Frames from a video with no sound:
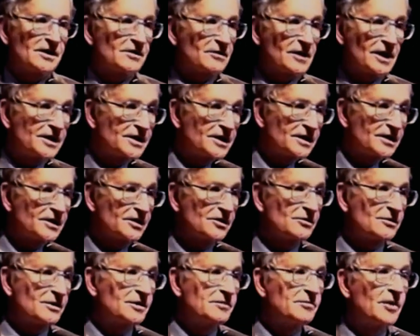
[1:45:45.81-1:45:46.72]
the Russians
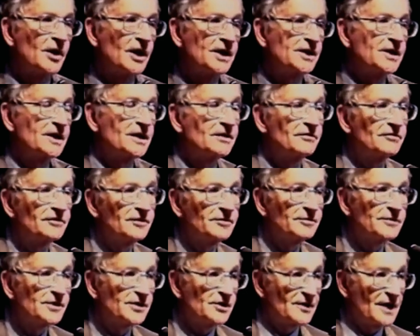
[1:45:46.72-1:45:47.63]
were marching
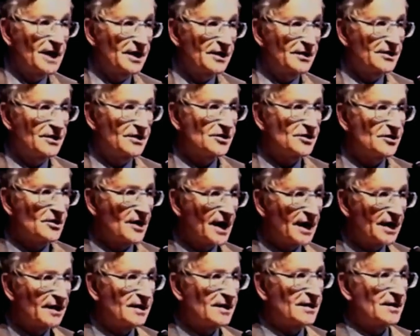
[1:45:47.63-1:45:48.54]
from strength to
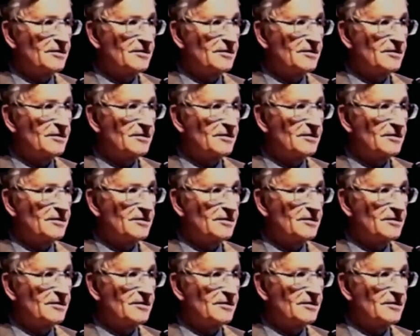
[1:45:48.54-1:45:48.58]
strength,